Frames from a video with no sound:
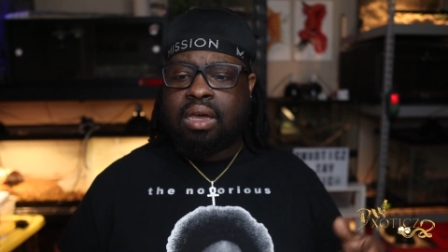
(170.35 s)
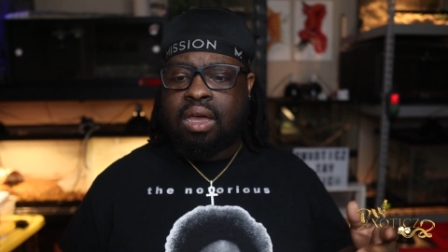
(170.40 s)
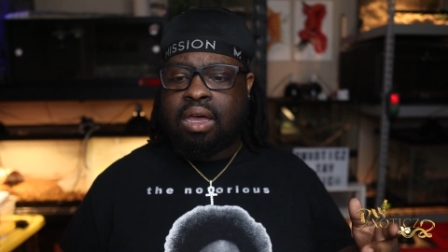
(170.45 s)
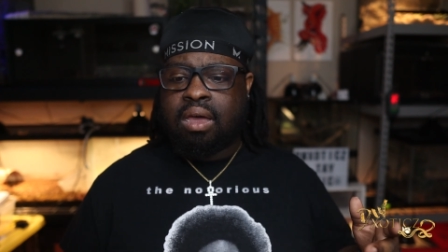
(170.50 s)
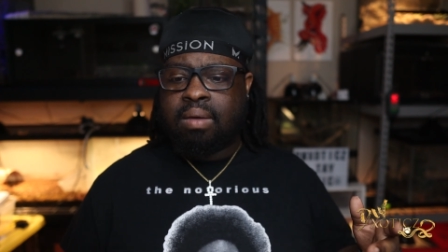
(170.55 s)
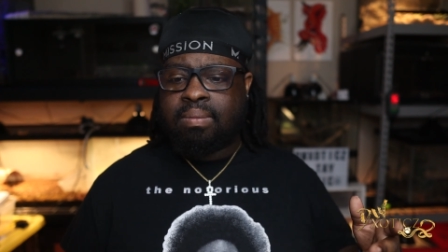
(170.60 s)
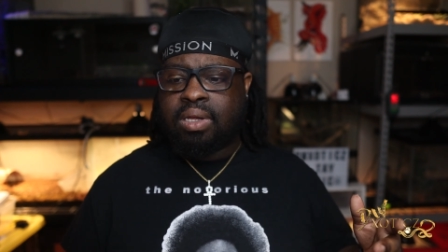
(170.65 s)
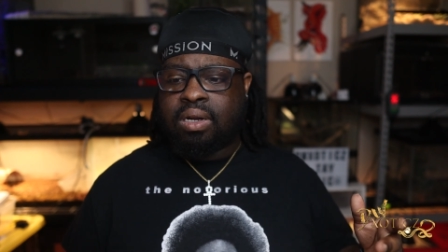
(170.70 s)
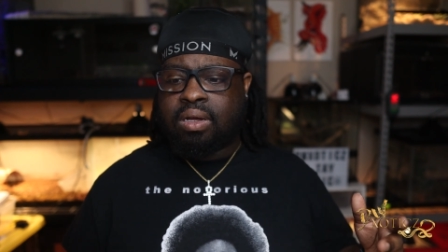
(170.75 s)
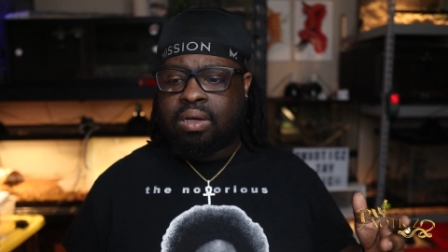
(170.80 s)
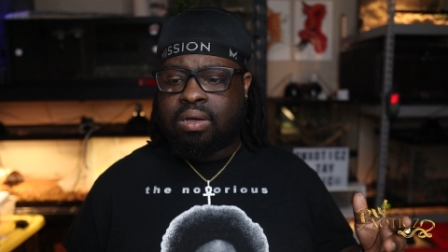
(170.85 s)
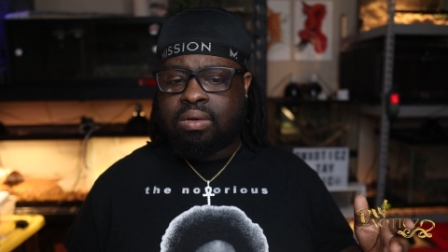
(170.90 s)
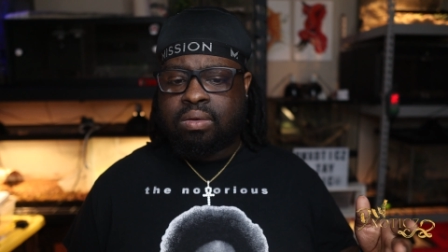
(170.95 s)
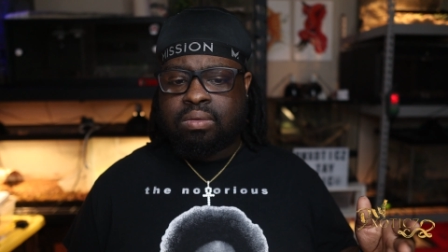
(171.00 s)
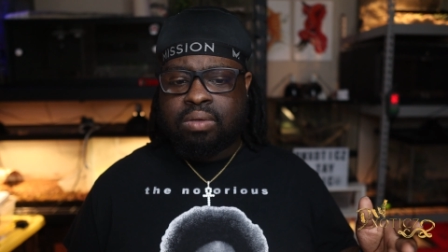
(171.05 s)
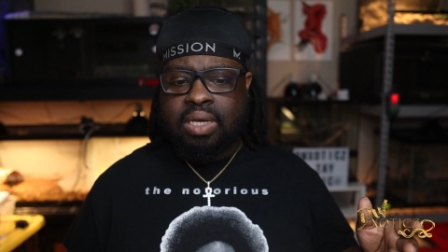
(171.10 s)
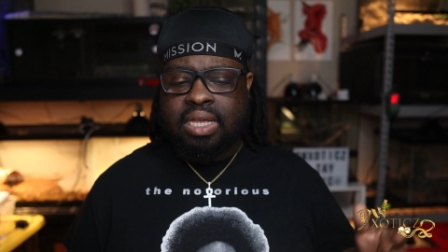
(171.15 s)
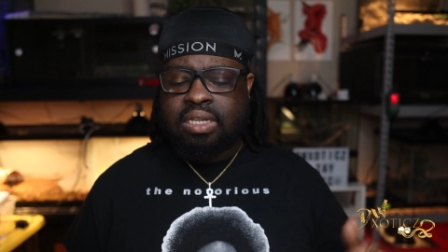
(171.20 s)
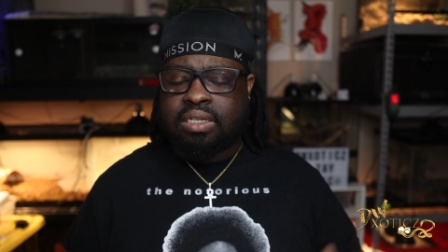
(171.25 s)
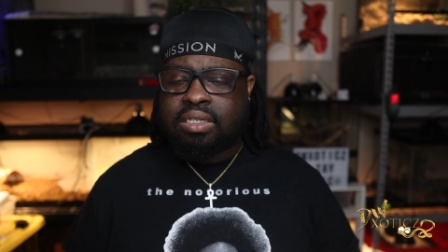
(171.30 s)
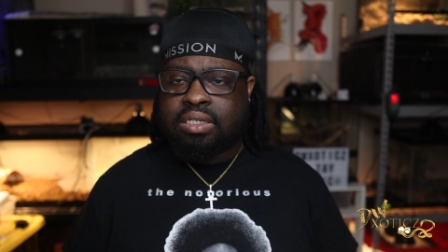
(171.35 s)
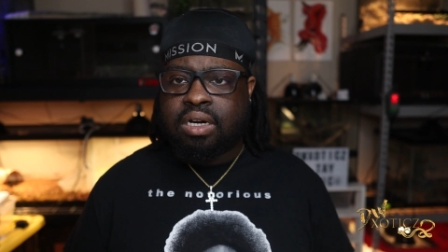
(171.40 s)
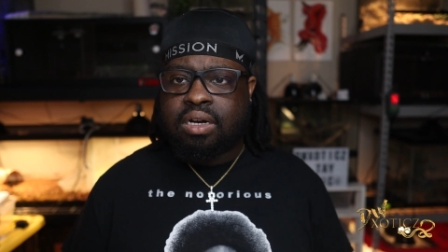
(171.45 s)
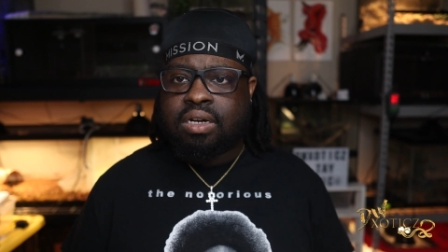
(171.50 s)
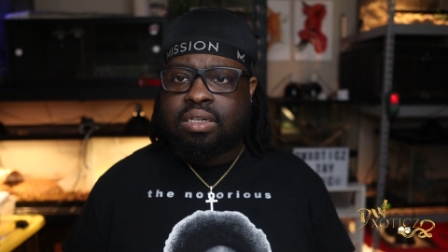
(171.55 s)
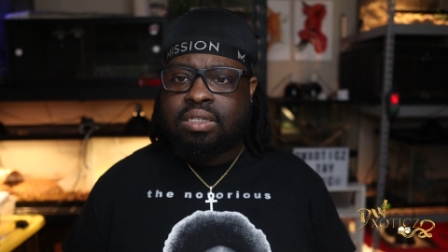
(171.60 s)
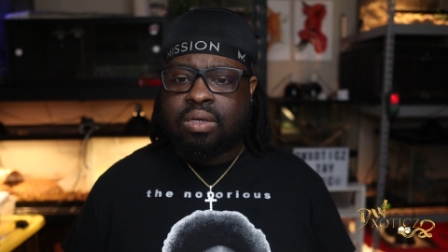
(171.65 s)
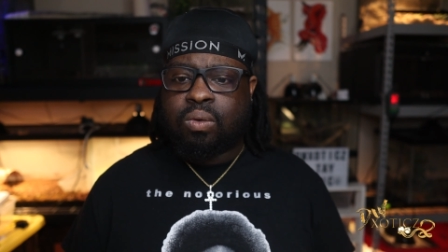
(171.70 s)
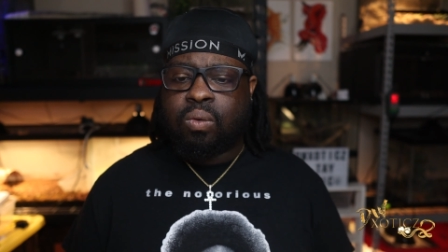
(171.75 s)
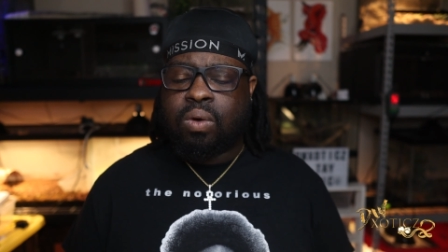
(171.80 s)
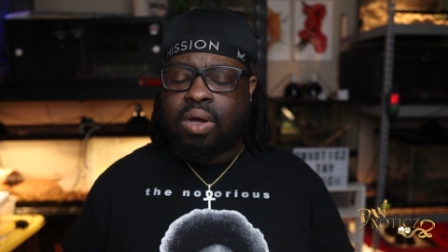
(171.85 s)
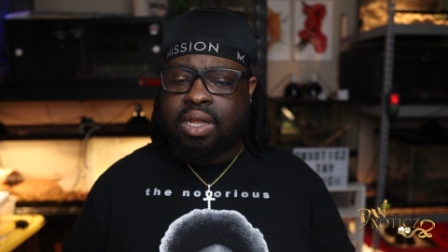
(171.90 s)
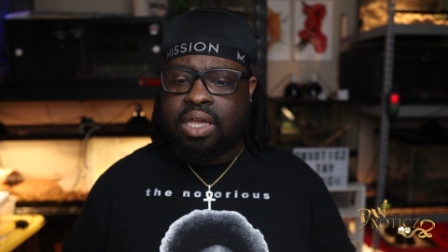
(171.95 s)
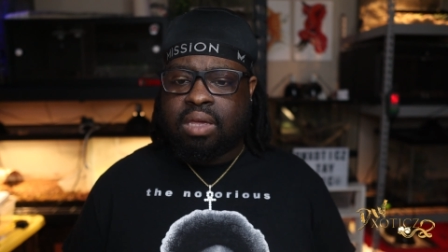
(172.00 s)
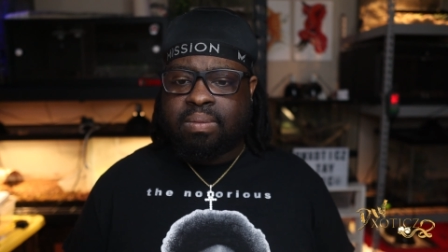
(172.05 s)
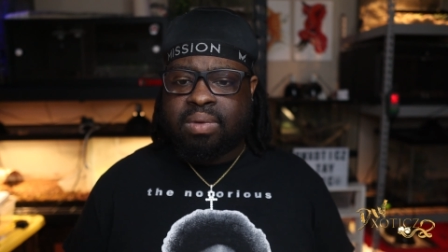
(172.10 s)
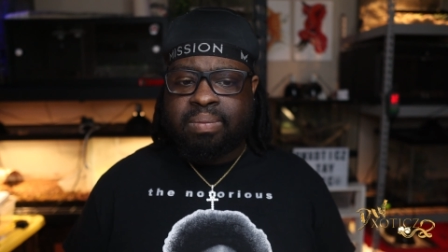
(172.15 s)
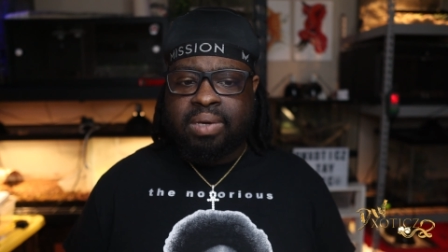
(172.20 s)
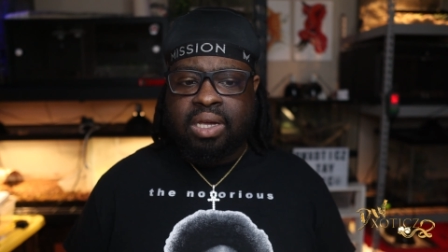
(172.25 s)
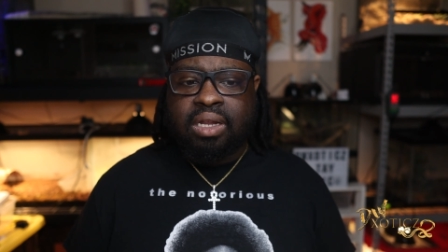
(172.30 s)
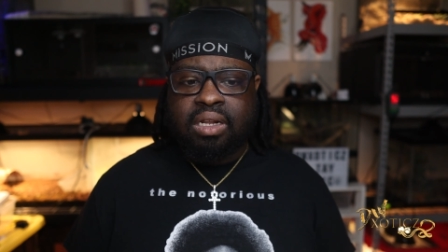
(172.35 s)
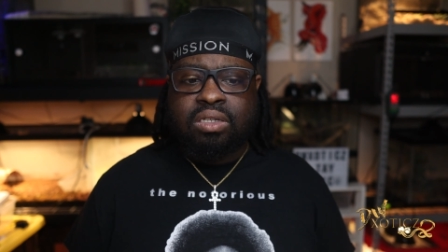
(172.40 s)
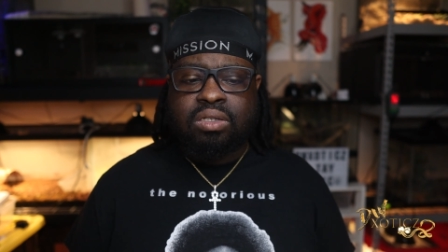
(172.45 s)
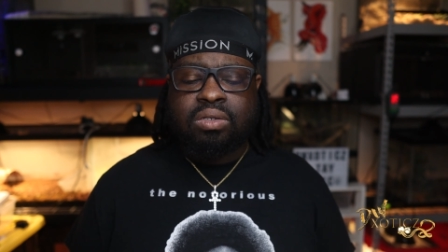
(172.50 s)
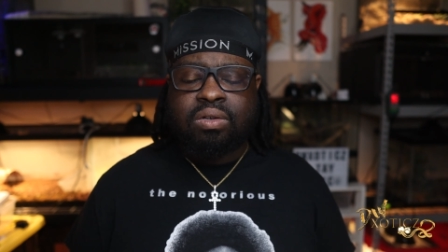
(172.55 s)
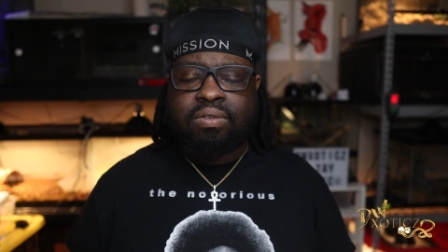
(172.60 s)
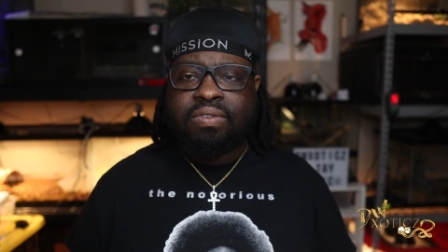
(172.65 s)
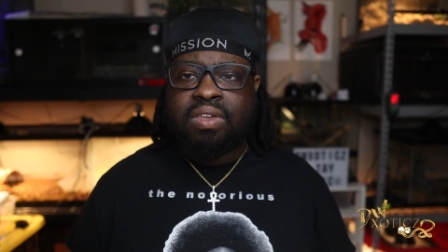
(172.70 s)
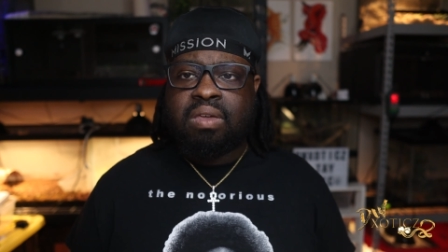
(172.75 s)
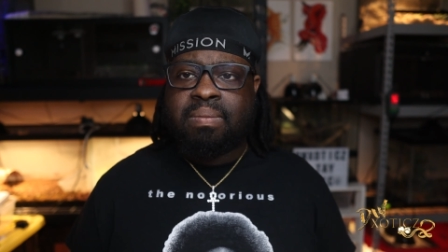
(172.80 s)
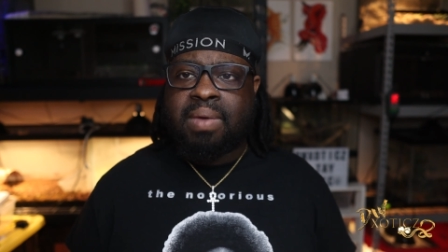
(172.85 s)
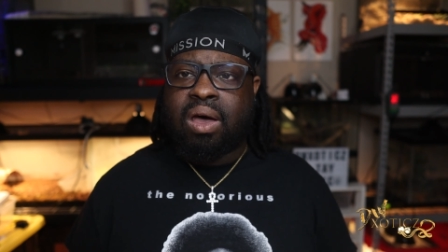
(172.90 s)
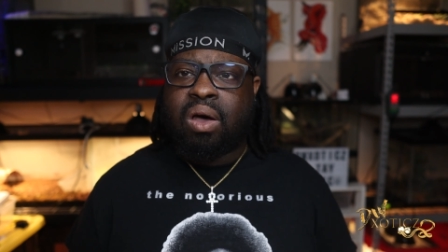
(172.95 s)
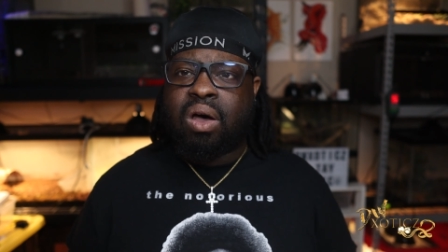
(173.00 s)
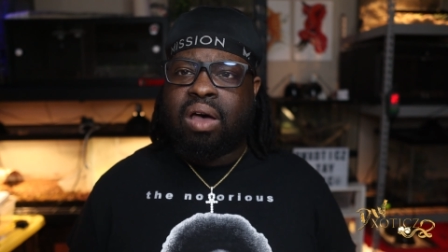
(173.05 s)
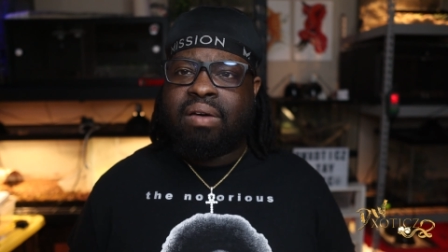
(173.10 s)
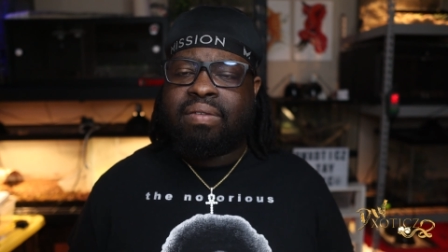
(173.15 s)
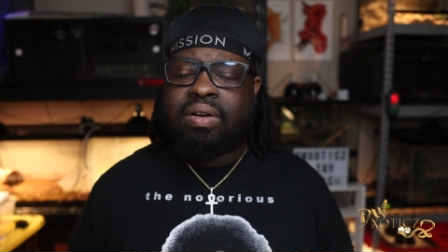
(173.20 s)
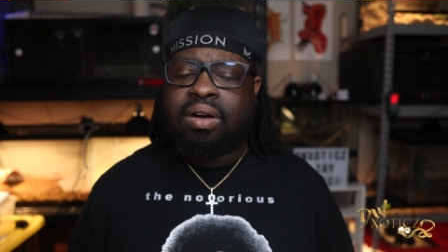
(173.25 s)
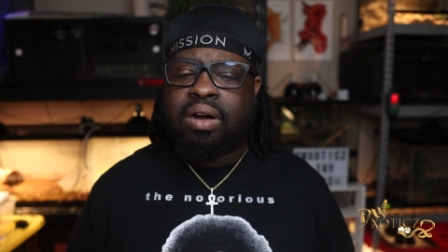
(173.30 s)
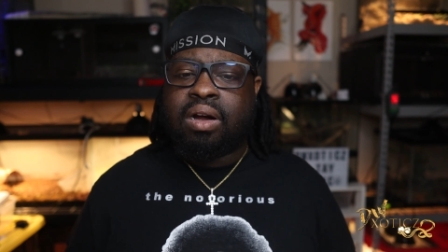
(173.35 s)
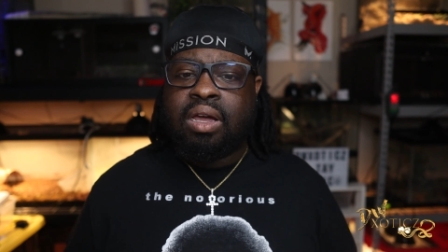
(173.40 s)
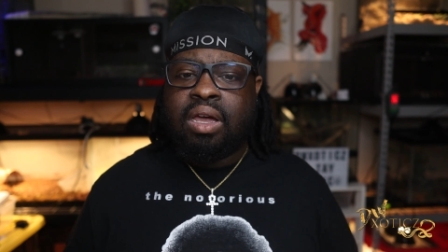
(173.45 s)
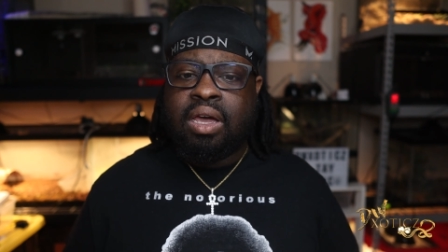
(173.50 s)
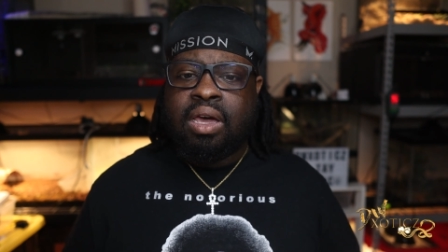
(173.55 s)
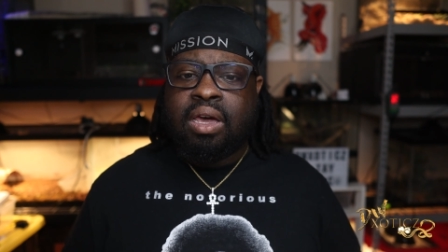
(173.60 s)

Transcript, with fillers: inserts one hemipene into a female. However,